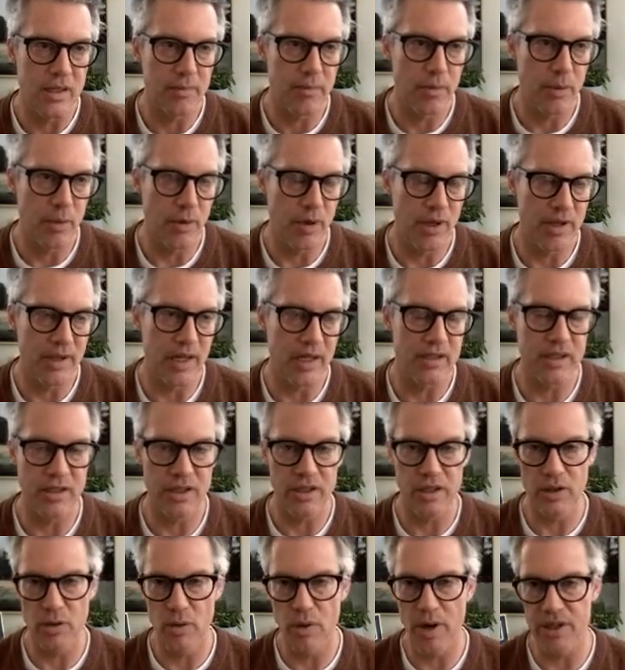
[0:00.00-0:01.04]
boy, that's a
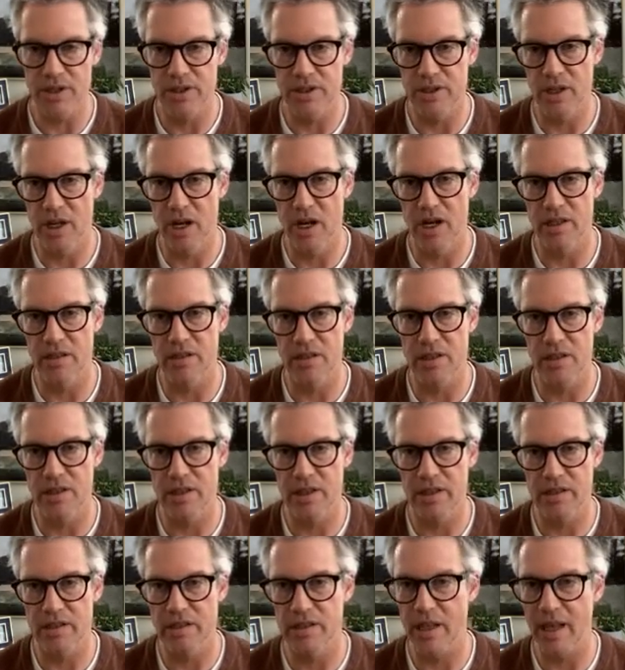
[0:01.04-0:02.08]
good question, Oz.
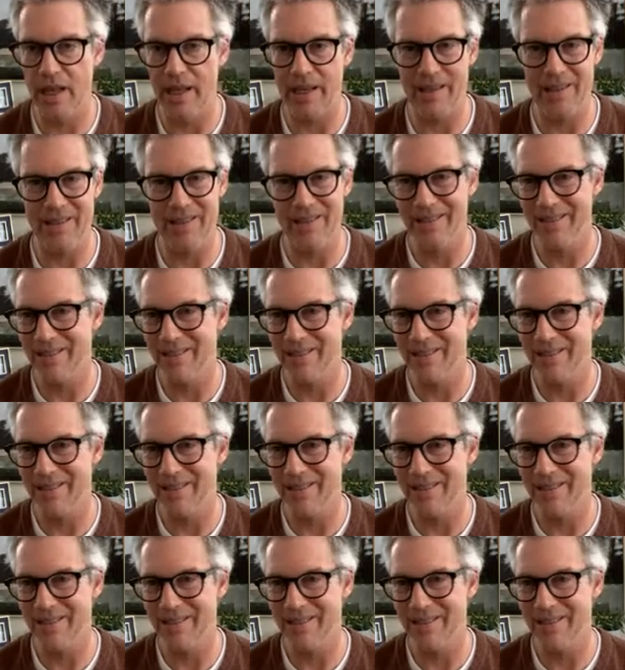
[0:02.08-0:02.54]
It's like